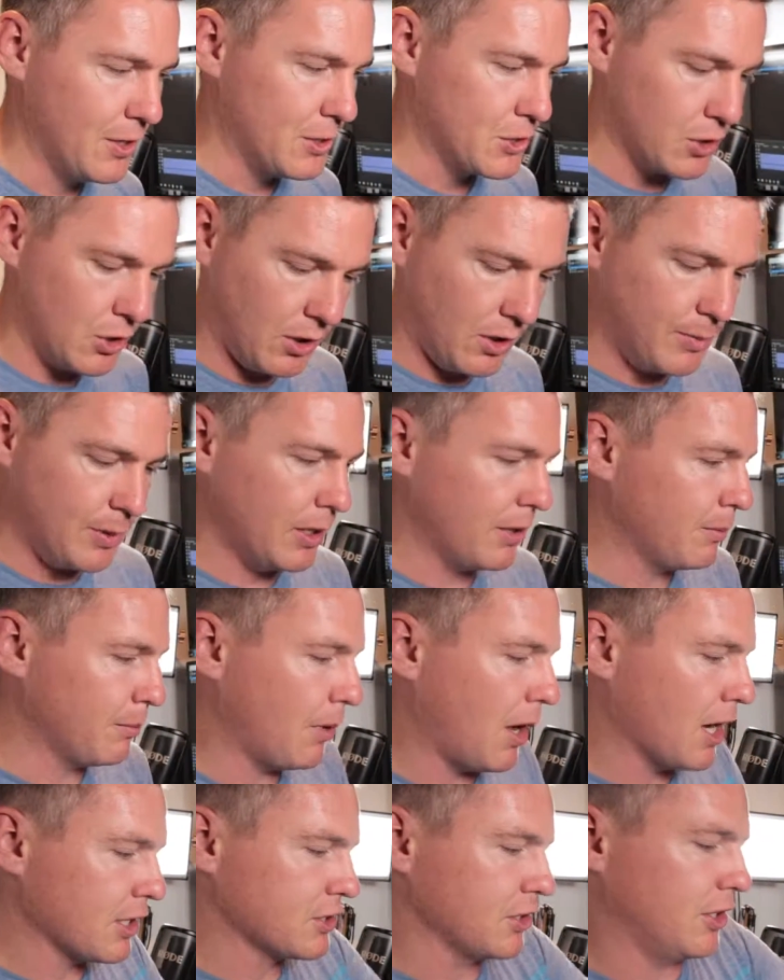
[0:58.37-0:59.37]
So let me
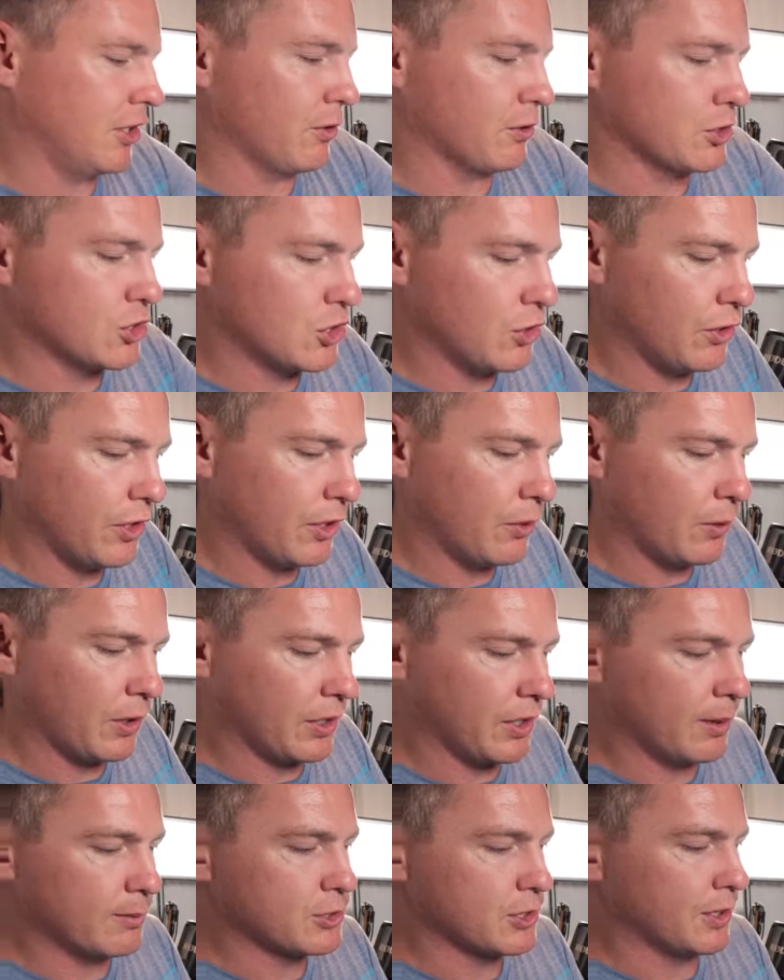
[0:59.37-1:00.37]
unbox it here and show you
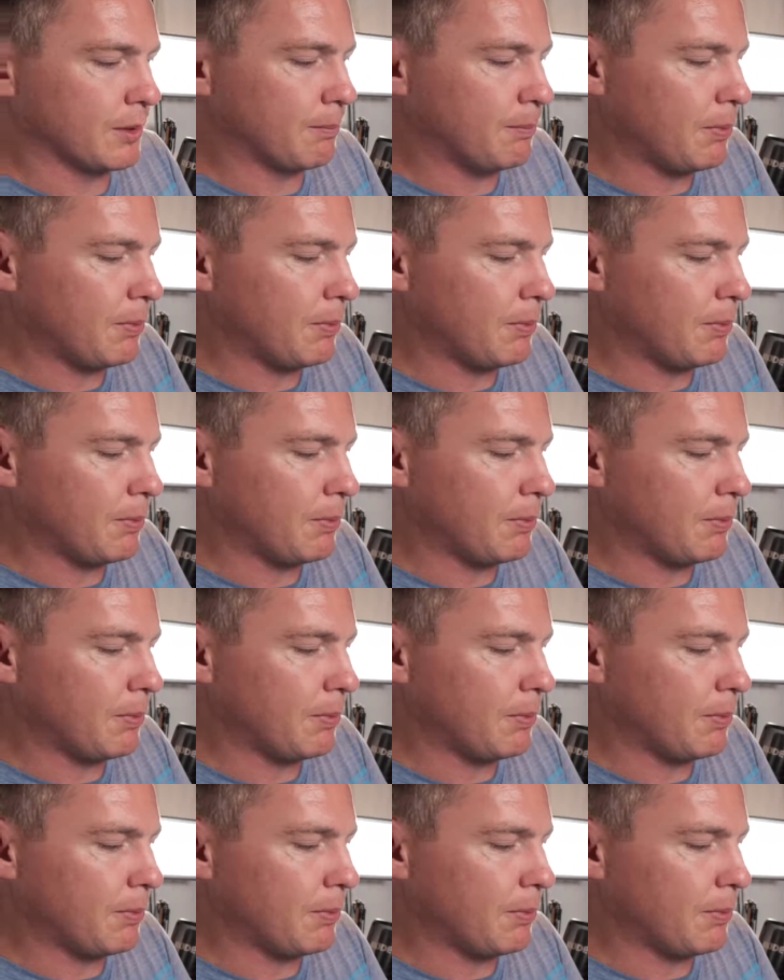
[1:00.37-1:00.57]
what comes in the